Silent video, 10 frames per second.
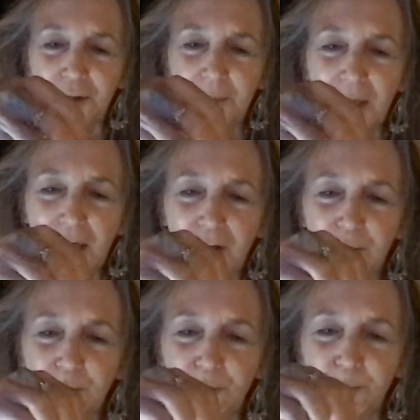my
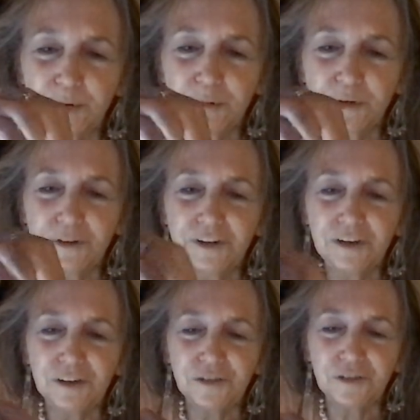animal be
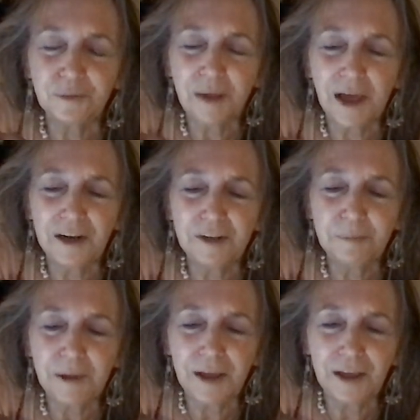released from any
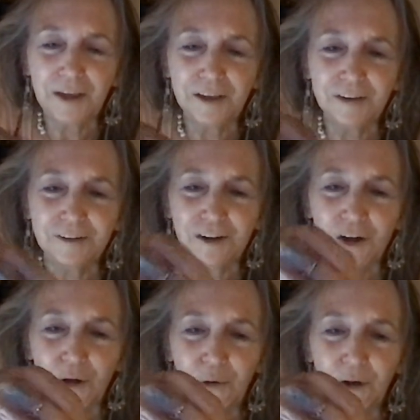pain
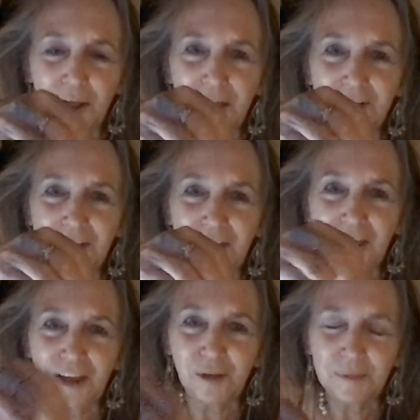or any
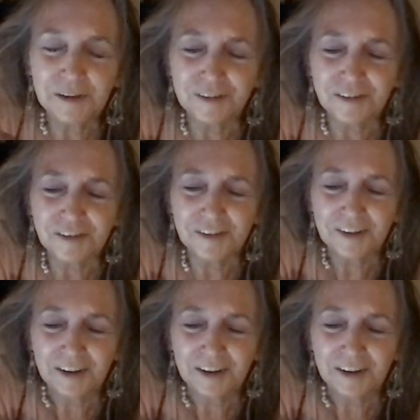ailments